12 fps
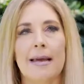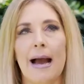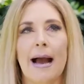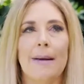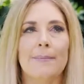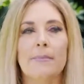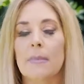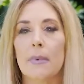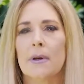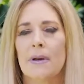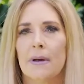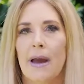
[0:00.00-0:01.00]
I'm
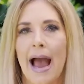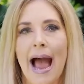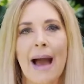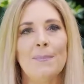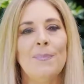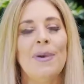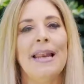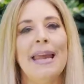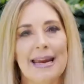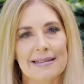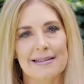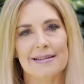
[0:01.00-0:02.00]

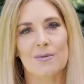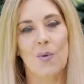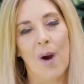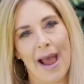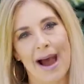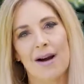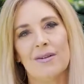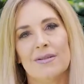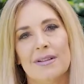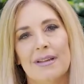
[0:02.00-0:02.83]
blessed. Wow.